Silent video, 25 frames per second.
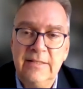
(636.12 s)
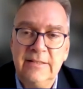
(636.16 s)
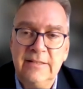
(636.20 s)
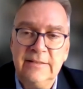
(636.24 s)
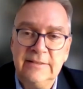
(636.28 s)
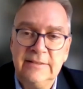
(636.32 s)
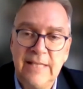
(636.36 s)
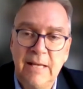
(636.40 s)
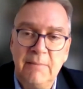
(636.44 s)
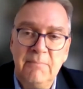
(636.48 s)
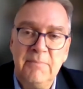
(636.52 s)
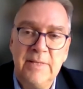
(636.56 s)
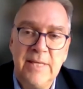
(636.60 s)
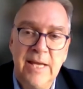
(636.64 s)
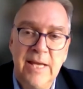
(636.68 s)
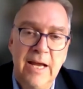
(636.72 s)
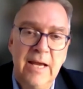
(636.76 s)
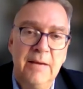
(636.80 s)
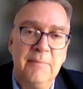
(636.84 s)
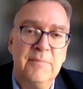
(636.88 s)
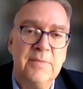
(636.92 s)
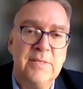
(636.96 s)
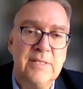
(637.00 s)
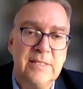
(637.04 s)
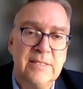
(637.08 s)

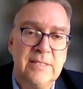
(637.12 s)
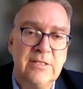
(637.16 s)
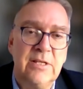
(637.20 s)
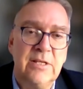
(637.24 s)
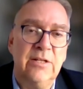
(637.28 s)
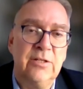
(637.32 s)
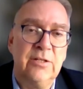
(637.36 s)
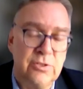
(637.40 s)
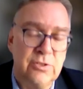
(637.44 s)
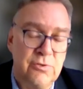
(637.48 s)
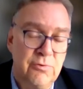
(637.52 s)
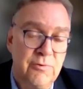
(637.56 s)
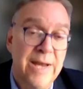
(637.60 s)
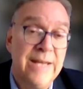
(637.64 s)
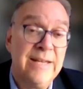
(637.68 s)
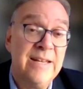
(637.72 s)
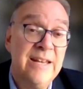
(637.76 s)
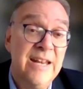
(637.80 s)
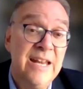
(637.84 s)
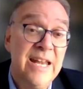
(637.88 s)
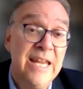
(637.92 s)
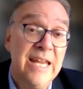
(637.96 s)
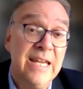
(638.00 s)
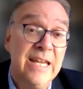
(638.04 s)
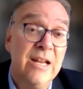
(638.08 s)
sometimes
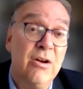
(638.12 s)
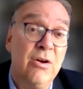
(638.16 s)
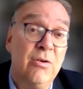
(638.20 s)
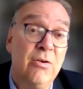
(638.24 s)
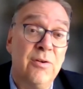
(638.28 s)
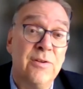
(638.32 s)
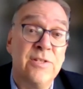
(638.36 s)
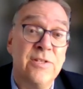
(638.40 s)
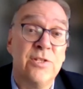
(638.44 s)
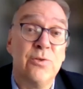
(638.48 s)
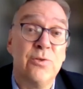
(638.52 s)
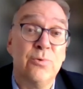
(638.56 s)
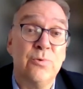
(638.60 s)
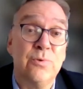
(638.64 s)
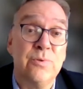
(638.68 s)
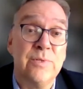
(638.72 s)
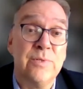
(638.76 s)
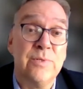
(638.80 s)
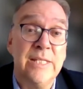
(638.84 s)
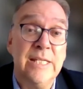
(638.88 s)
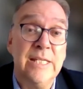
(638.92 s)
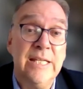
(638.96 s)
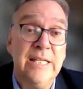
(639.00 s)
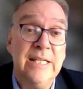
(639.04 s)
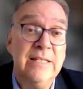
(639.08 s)
threatening also
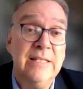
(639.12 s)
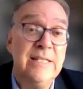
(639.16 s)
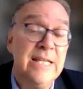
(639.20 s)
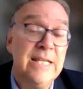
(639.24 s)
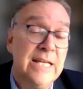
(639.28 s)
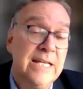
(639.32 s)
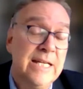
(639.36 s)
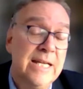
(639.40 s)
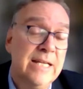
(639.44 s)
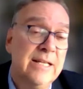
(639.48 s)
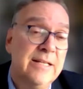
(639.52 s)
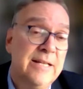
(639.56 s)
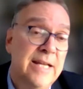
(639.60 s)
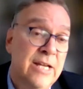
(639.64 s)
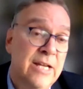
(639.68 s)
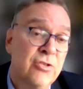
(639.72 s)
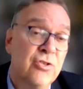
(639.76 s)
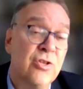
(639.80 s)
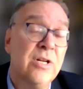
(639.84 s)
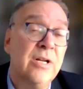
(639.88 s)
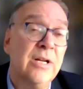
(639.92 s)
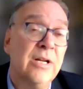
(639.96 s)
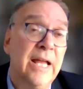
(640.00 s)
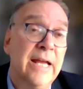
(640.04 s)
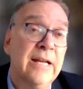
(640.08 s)
the
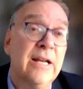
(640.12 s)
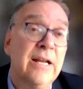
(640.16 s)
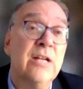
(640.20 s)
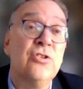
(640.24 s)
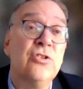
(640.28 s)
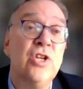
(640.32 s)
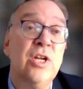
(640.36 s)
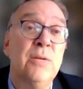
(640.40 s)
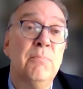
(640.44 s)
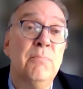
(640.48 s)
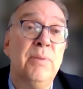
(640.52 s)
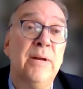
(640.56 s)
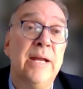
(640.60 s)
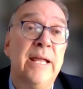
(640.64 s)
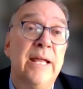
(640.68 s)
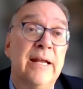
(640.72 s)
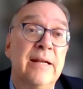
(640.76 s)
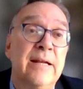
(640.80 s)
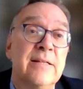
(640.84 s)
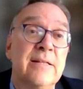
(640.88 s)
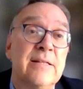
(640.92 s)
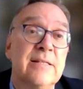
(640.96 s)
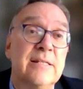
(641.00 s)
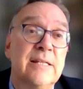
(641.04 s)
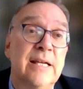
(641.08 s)
national energy
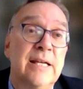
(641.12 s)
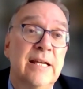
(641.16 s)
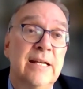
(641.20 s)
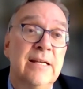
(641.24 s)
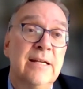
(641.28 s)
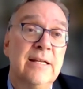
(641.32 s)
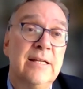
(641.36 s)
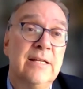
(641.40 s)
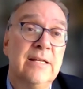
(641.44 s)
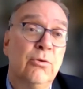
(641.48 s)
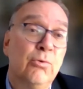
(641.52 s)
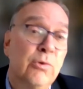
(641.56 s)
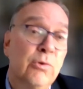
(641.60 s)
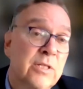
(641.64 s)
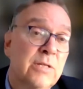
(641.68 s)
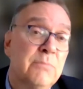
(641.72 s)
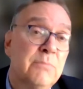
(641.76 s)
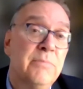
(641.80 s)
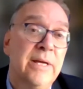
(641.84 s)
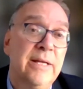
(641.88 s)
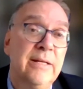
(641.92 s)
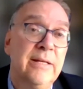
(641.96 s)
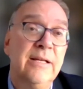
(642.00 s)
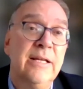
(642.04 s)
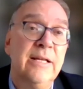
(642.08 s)
plans, and
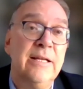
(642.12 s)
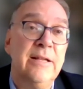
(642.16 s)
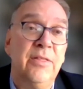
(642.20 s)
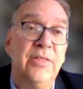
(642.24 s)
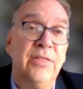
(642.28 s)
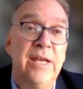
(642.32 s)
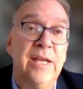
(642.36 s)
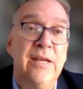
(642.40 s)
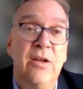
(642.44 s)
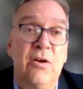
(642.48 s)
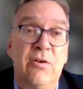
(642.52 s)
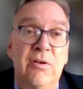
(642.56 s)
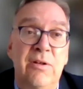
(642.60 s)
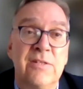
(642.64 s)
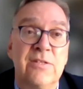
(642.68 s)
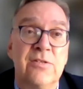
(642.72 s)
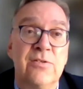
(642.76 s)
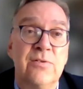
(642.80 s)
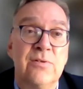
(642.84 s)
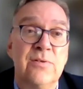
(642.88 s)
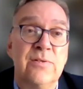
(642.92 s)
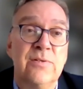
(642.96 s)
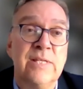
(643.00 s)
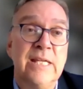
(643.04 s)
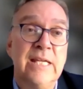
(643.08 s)
ultimately then
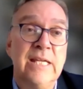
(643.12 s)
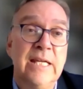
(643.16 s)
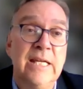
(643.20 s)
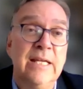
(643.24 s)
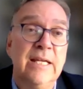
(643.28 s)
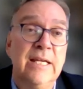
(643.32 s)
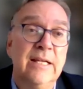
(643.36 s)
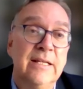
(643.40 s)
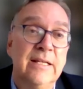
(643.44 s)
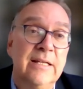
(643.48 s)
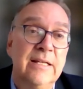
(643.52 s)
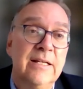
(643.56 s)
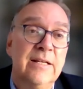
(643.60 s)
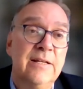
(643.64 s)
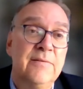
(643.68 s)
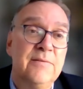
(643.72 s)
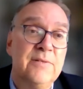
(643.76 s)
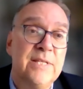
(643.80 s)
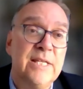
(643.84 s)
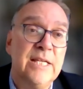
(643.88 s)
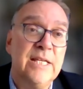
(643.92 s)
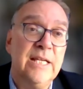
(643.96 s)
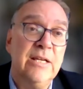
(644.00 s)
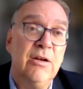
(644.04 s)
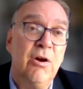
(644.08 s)
also
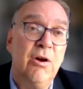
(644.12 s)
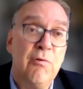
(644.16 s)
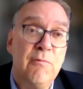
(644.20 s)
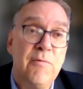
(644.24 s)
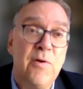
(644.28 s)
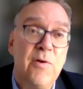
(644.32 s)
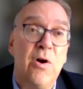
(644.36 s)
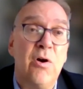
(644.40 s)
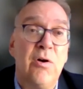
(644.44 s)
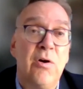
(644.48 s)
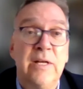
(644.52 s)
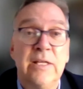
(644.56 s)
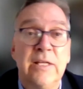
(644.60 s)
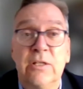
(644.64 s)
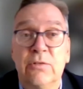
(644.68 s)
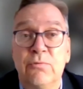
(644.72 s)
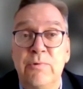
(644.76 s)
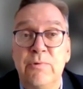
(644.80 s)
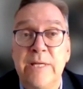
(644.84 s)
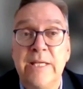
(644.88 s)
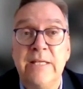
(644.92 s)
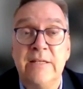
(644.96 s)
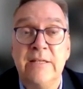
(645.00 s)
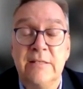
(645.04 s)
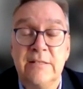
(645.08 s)
the overall
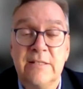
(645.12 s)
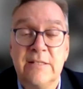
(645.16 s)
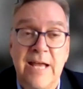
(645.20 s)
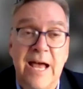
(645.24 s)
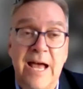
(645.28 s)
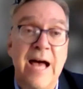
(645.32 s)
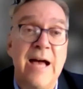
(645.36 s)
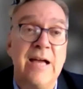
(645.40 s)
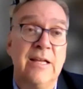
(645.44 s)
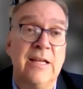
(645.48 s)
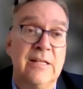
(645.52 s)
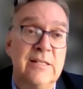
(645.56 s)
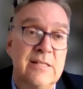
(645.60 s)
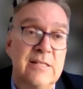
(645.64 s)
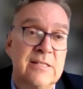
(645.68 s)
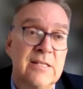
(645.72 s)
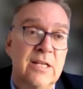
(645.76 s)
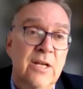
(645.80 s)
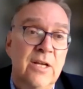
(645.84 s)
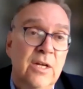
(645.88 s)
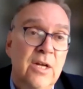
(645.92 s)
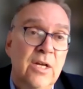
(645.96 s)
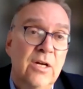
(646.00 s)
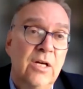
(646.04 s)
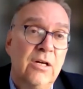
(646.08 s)
agreed targets
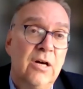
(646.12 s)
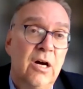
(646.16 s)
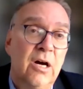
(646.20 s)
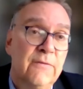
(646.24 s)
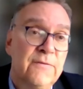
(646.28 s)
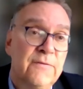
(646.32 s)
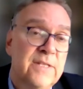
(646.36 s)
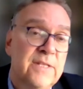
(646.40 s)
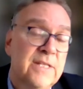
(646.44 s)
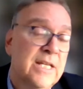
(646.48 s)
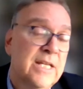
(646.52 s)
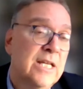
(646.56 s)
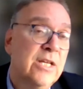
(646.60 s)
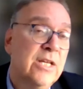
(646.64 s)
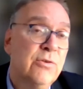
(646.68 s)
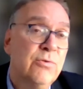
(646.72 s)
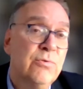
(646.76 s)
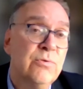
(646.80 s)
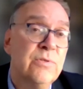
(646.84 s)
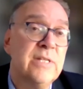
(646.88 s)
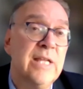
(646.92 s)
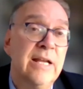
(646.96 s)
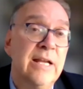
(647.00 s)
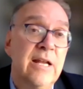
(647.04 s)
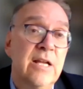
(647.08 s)
of the
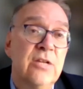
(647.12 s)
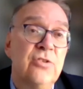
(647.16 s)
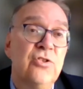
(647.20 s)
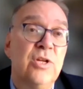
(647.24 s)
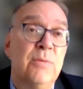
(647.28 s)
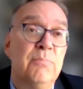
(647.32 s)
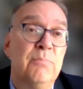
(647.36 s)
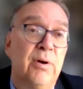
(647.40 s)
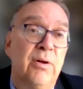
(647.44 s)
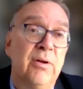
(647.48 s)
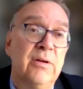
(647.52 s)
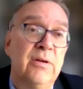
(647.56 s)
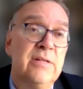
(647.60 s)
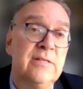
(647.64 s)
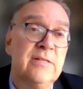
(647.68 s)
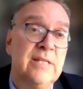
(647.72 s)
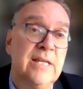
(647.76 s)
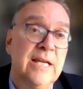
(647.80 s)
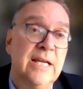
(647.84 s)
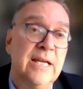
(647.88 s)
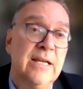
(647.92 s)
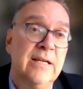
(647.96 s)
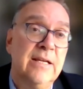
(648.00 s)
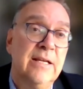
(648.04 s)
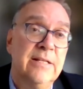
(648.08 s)
EU's energy
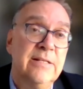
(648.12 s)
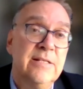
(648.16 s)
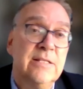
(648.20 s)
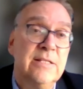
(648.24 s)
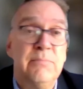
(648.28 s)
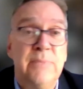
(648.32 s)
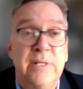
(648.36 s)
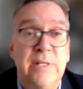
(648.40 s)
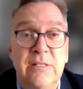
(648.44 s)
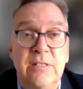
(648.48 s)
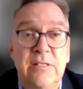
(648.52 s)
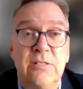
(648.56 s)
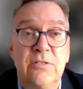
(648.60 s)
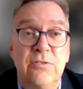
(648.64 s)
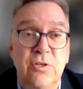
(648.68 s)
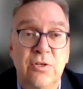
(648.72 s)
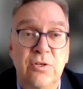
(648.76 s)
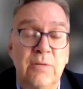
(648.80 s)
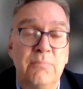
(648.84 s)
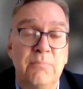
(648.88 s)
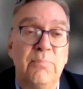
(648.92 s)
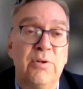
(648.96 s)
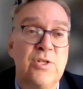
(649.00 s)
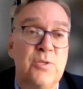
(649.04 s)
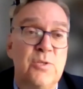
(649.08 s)
policy in the
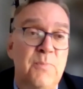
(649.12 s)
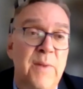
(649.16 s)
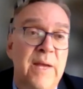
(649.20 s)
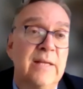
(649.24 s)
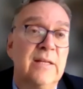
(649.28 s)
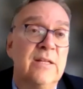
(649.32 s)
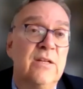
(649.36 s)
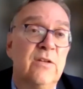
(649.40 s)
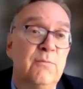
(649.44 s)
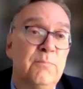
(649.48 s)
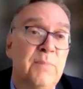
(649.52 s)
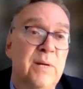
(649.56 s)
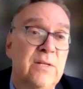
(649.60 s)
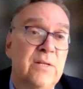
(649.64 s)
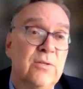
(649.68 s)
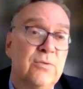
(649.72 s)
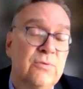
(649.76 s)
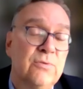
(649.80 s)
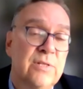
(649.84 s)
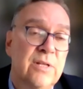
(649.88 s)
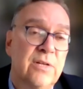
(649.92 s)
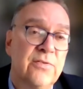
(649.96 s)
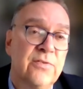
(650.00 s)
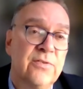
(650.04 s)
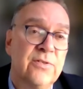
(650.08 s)
midterm perspective by
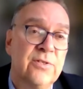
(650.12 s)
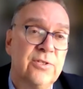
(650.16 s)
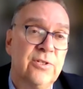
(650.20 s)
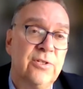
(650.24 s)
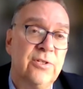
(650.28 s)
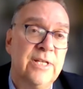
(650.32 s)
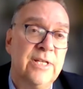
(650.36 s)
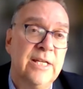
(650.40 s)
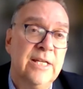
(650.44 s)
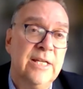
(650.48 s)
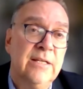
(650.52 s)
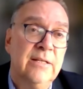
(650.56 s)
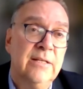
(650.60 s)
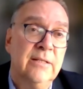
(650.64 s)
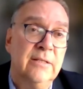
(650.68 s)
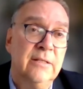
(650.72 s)
2030.